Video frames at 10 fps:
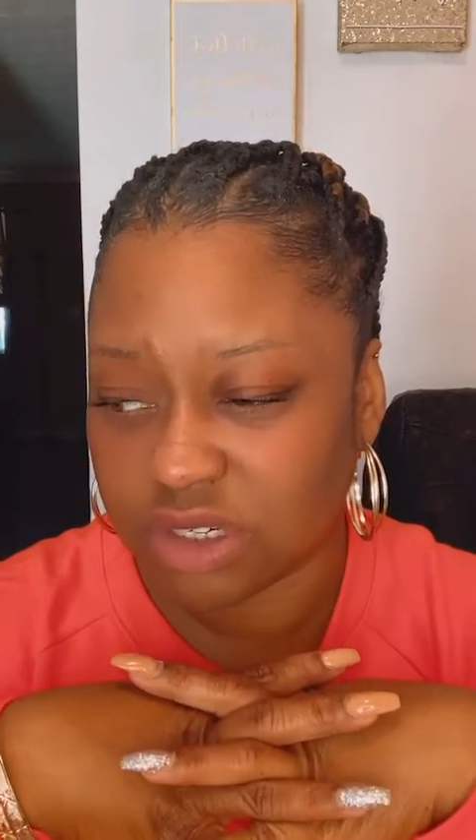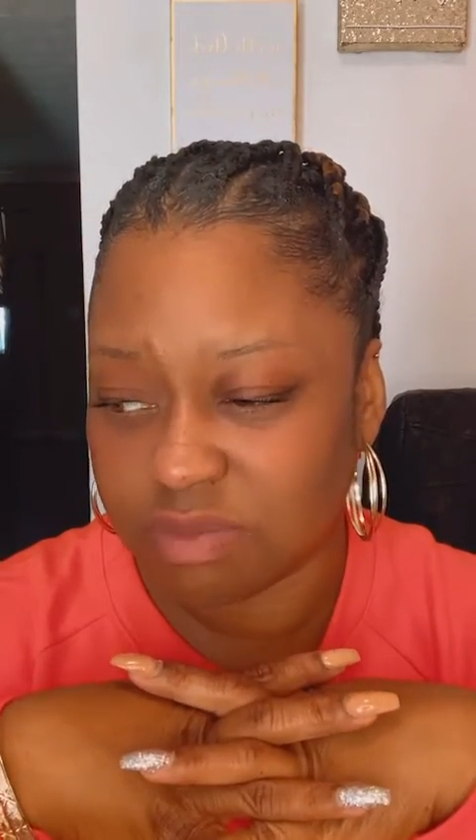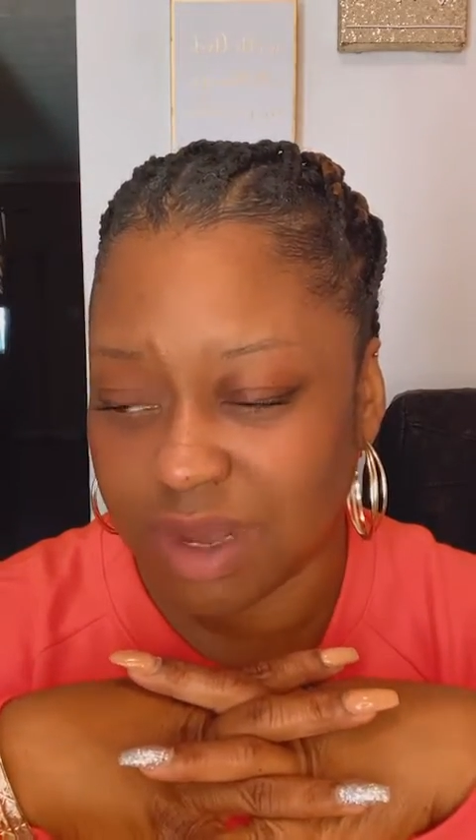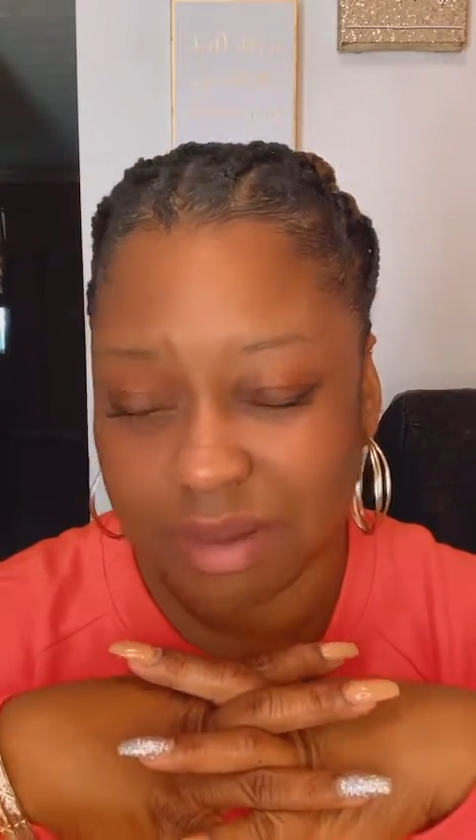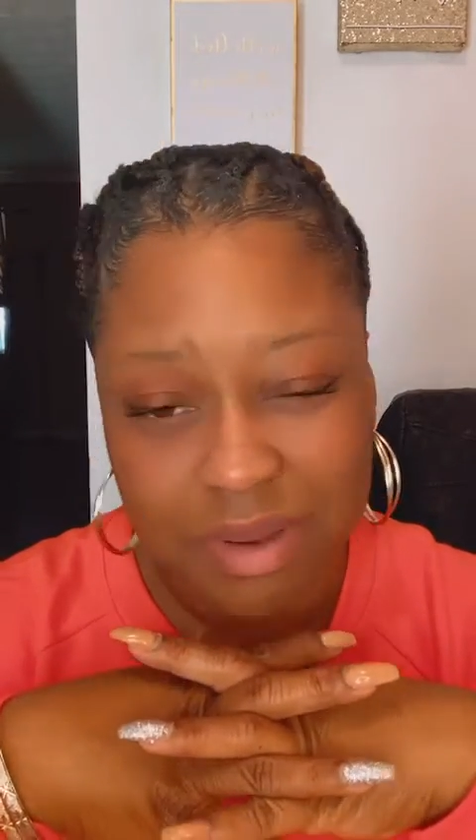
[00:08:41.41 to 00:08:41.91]

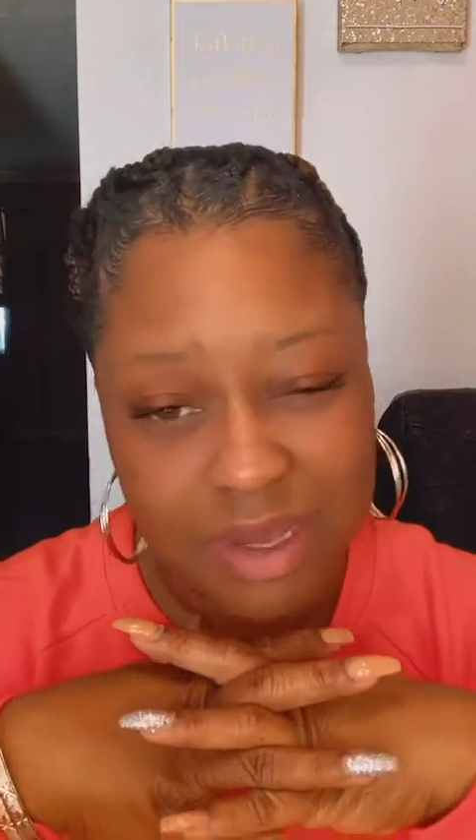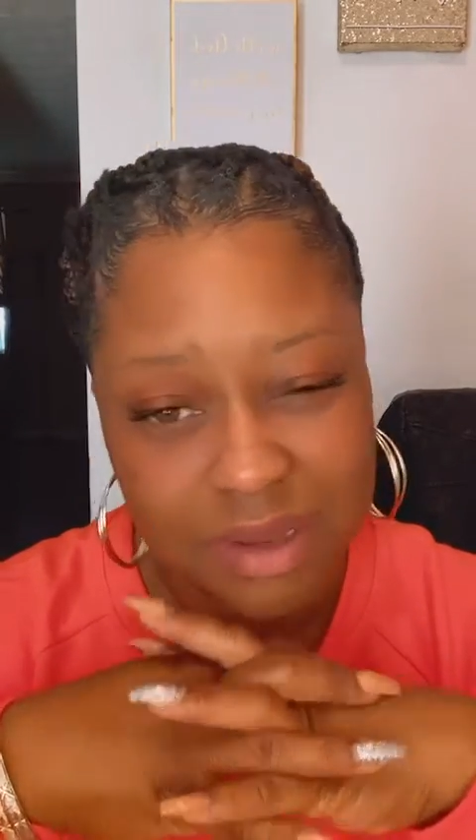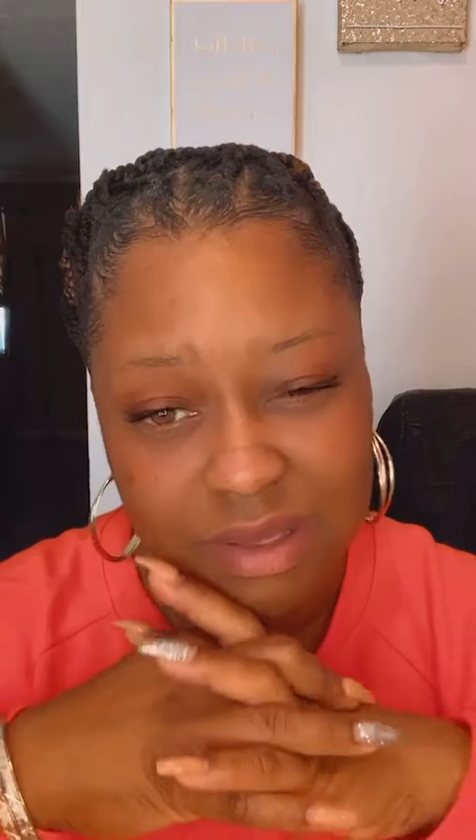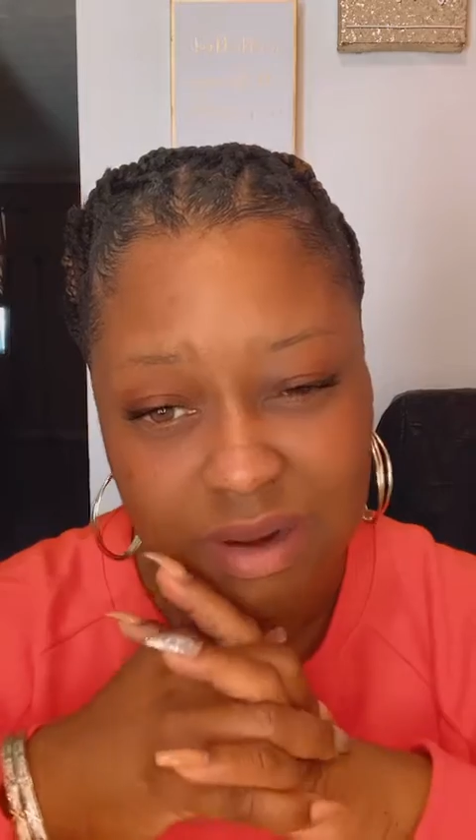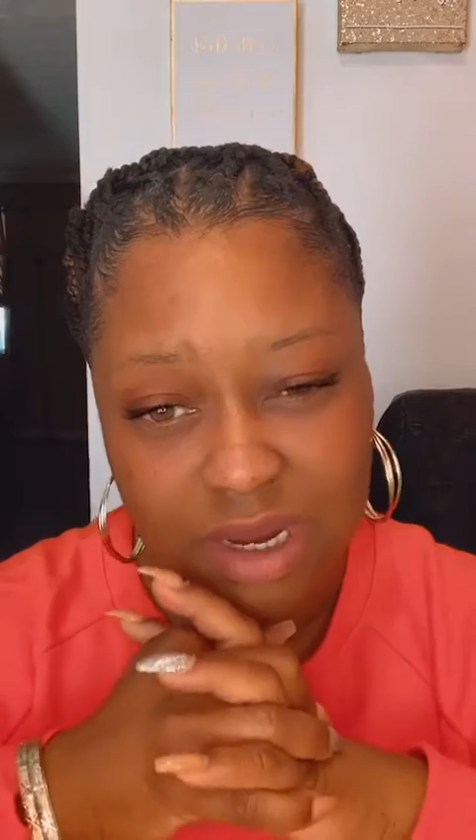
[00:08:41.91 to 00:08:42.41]
maybe
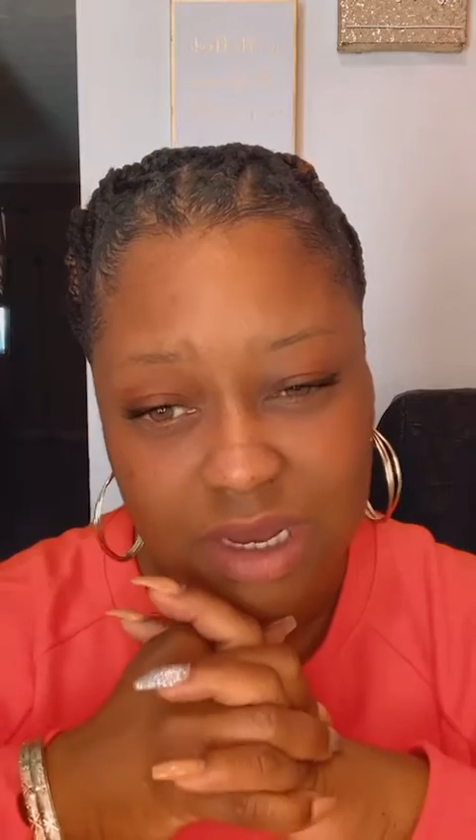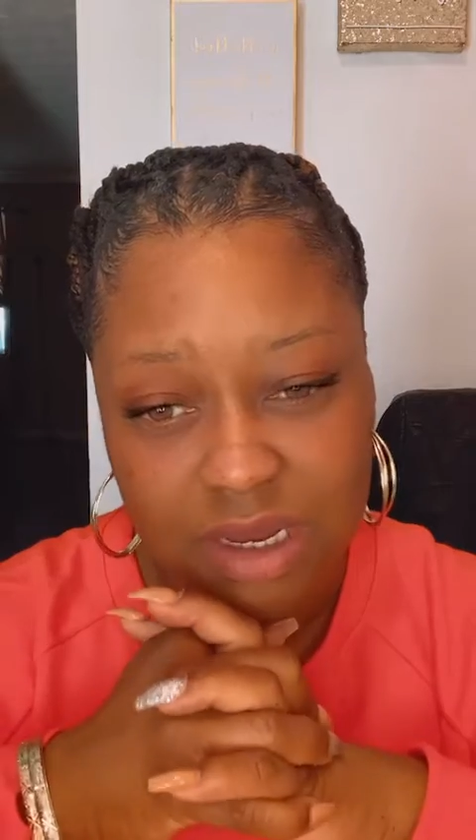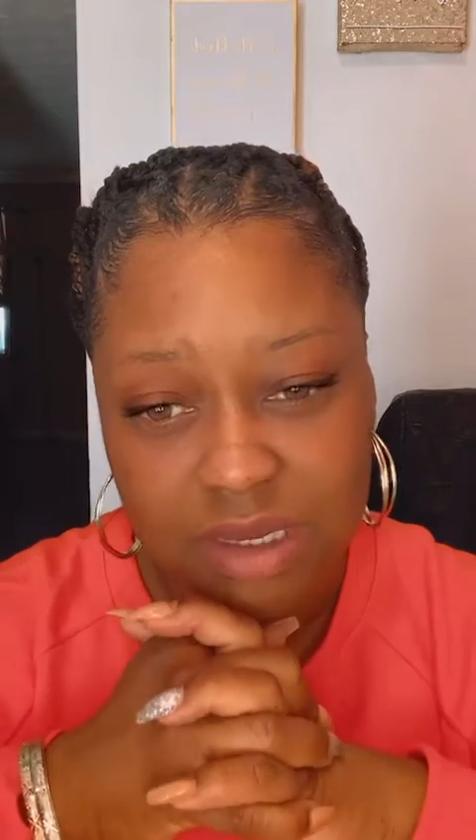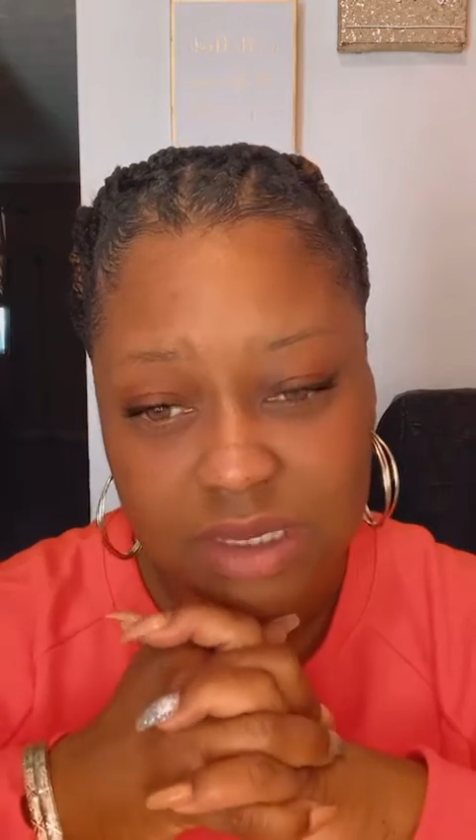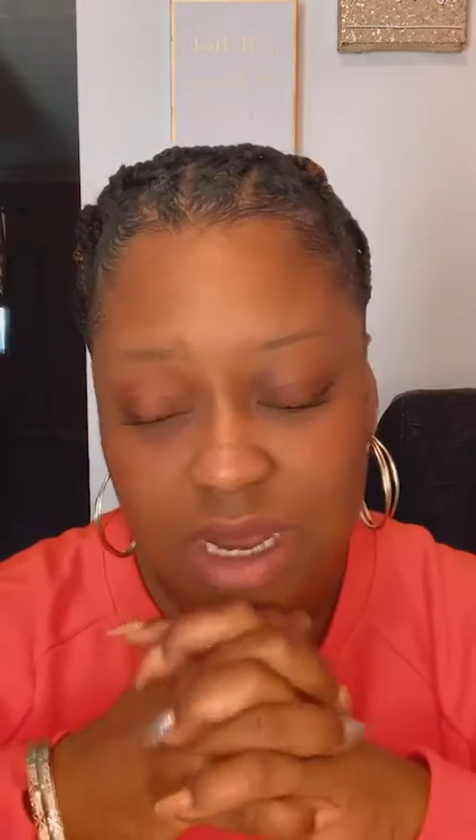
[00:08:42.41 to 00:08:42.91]
30
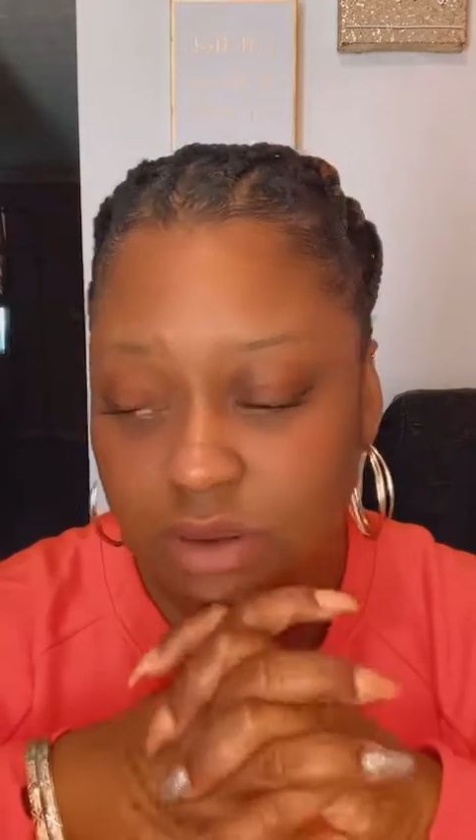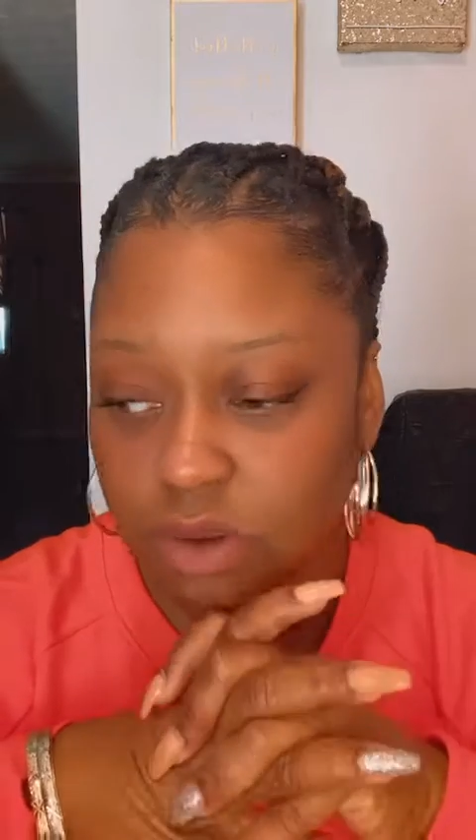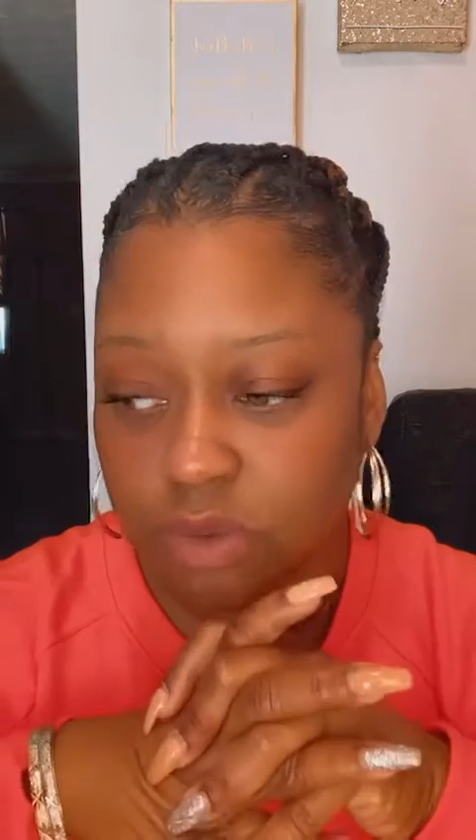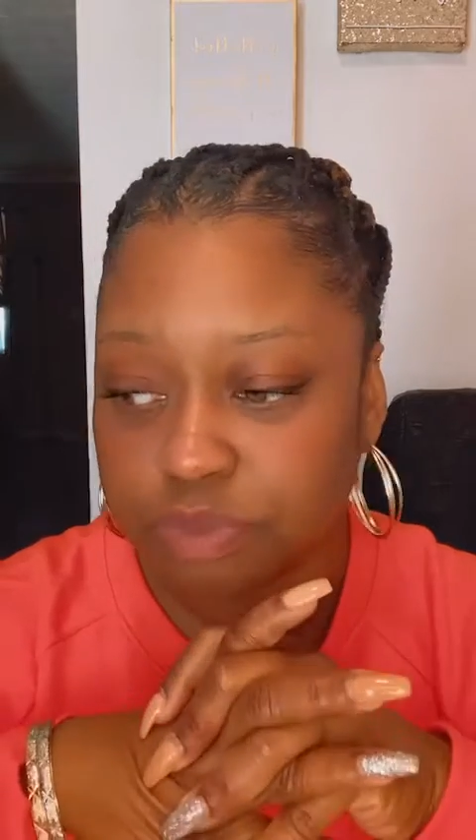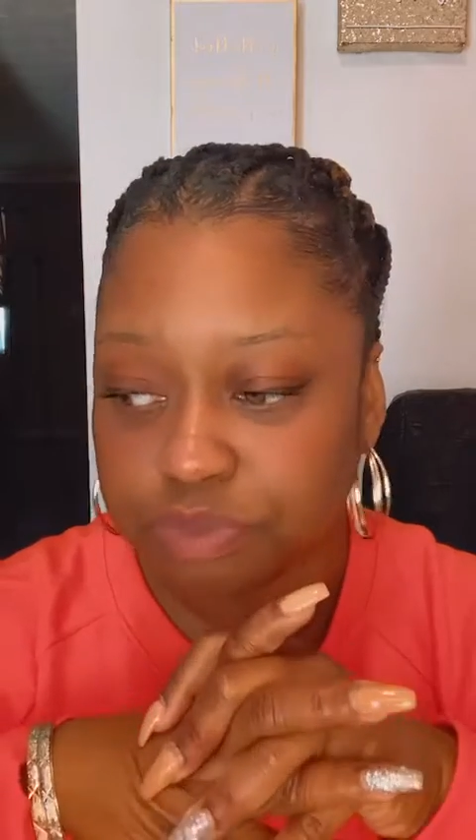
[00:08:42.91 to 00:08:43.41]
each. I don't know.